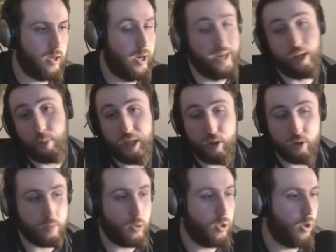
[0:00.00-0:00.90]
it'll be
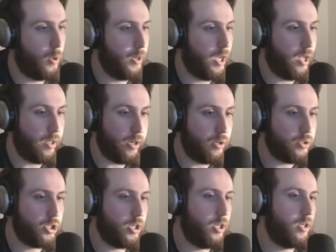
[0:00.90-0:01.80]
usable on
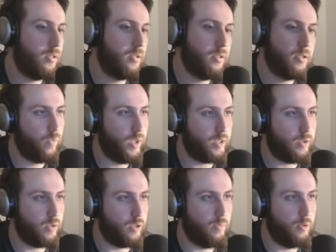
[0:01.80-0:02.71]
Alyosha. It's
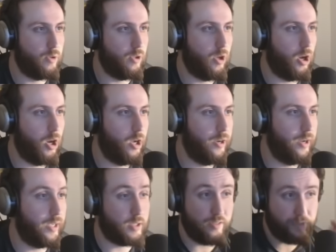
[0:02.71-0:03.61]
usable on
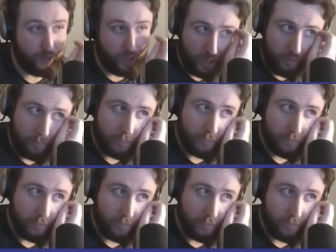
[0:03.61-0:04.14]
Escoffier.